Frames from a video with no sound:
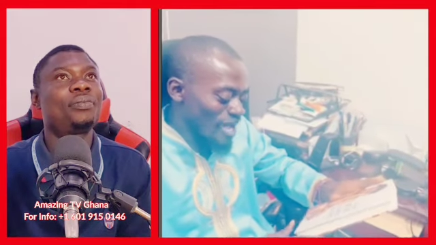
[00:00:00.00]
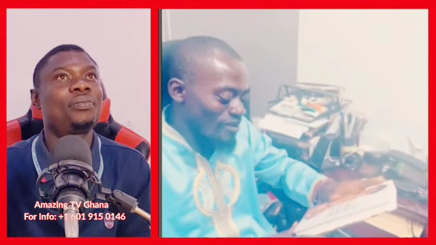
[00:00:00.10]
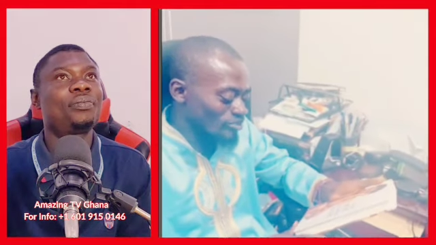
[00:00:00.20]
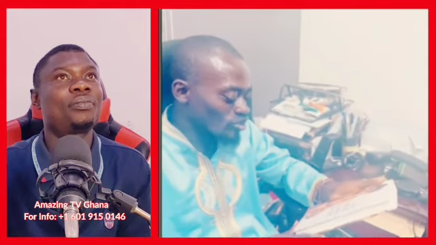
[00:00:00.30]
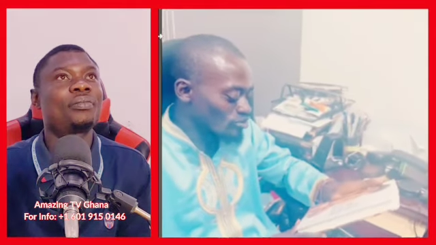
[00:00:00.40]
Speaker 1: I
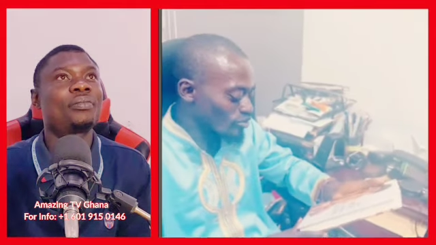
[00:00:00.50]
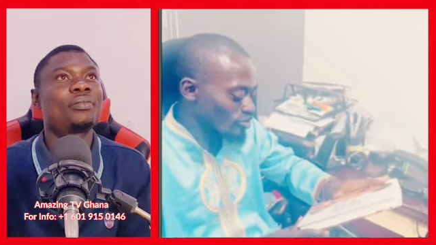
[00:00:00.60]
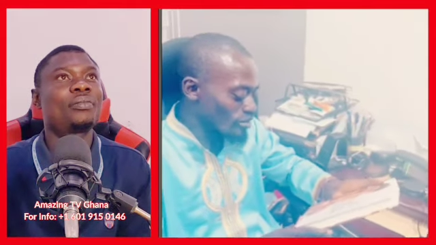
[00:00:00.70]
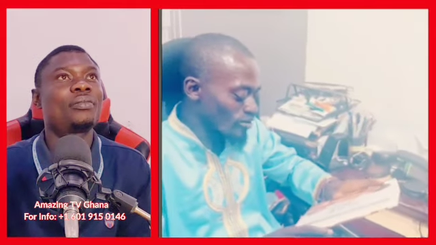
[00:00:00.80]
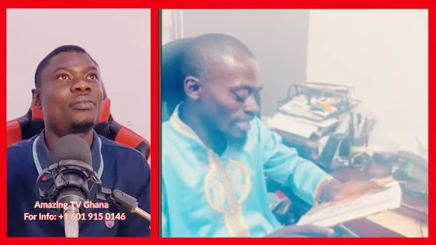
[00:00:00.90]
let us go
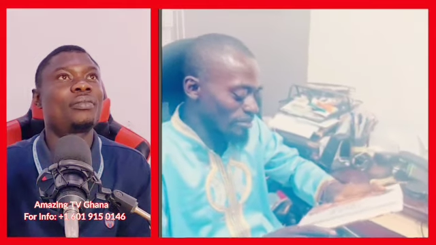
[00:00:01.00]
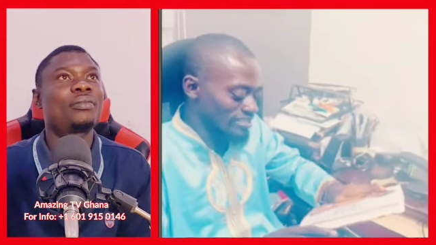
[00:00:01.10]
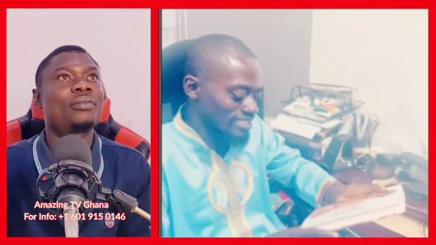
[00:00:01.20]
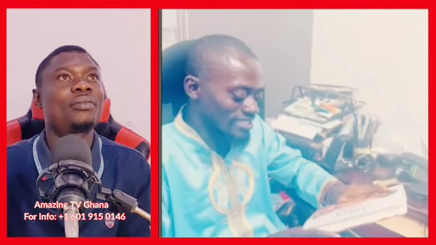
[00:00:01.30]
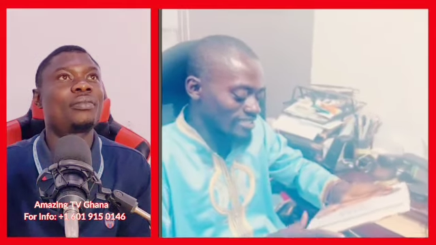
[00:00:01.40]
to the onya
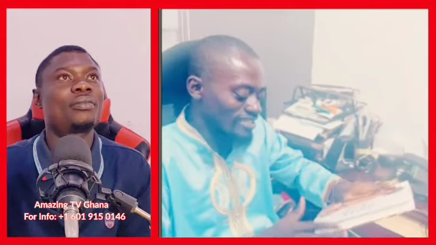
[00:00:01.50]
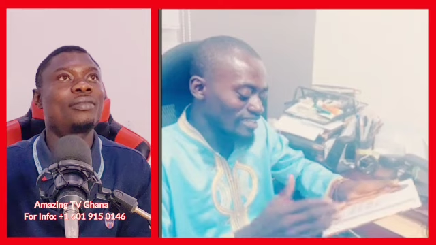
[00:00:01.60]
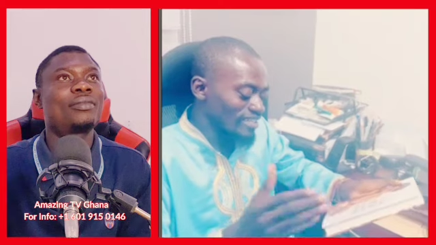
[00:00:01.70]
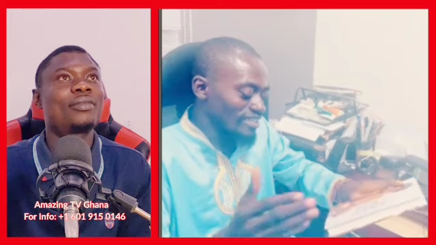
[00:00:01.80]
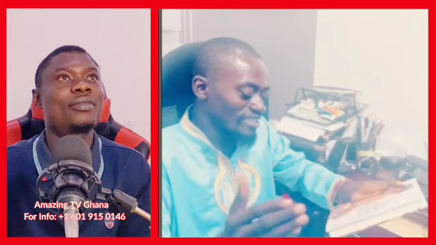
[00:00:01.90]
betre.
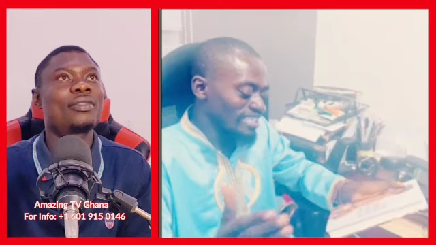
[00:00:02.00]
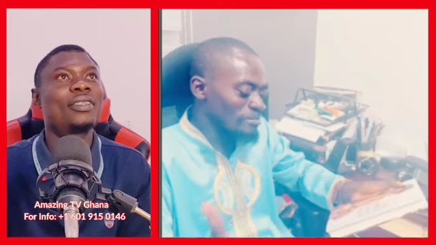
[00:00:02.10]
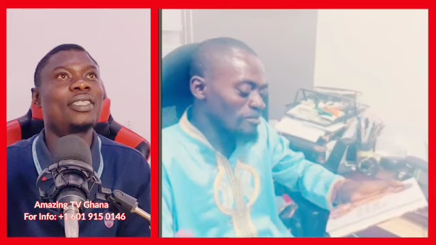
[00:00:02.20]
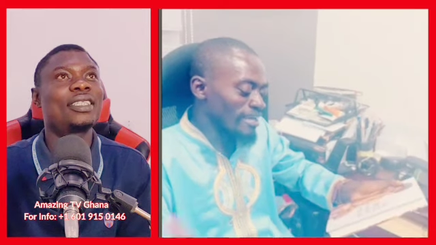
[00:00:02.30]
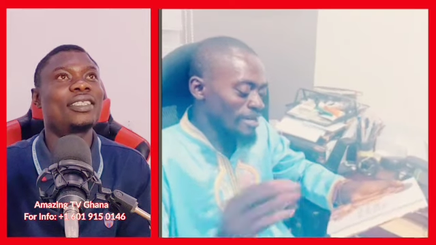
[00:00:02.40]
Ni
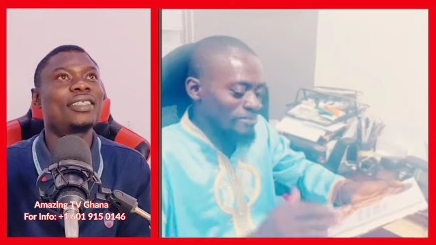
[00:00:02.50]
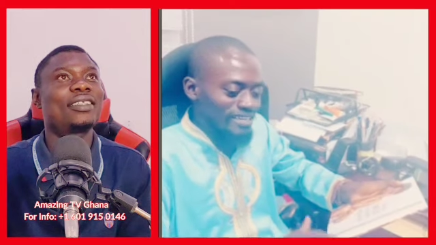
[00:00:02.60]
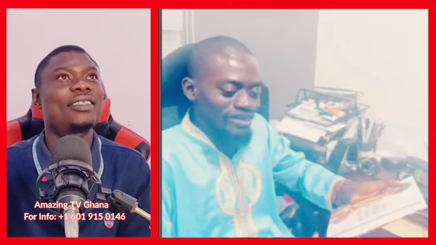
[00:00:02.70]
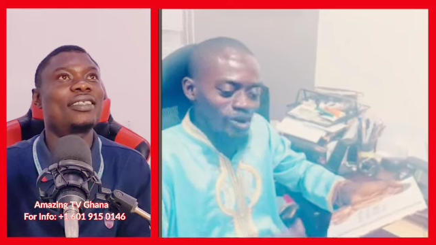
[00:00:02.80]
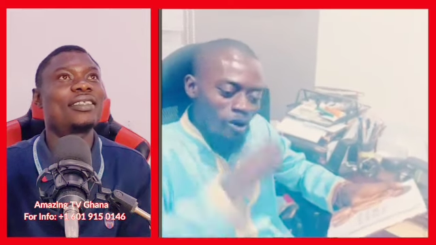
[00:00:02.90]
di be na
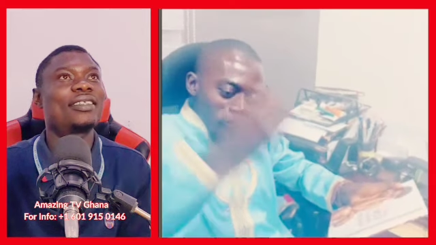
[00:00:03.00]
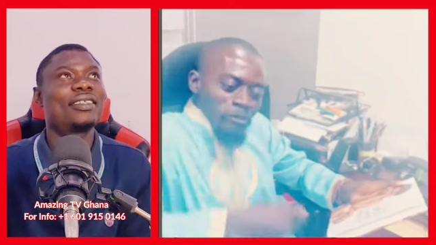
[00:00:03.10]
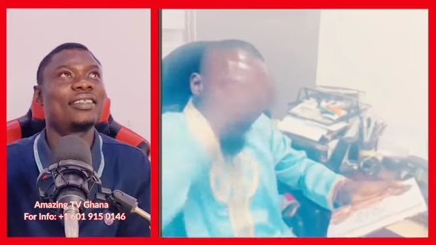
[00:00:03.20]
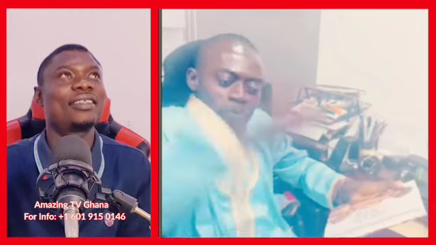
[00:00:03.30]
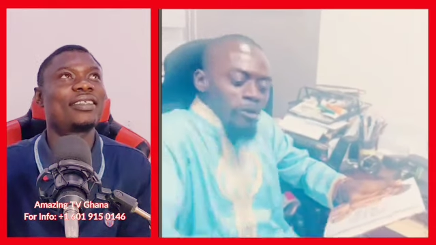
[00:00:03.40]
twere.
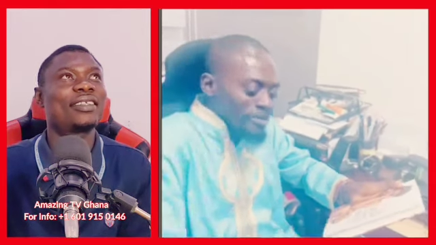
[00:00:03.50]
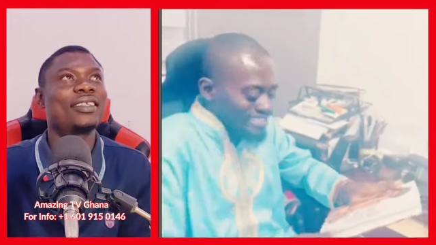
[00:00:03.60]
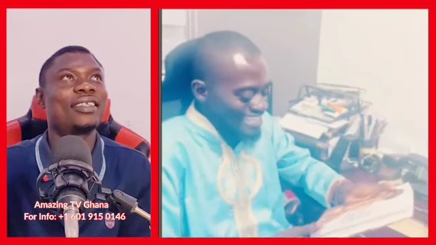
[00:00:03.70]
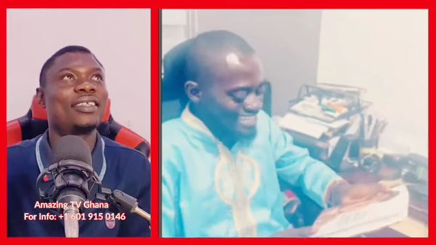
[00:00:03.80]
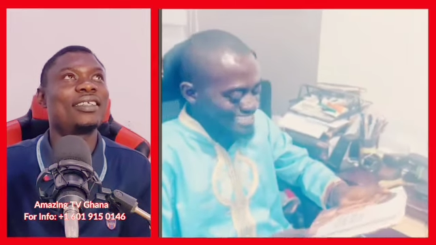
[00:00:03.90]
Omo bi
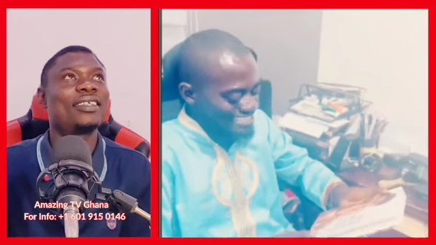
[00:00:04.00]
ntra.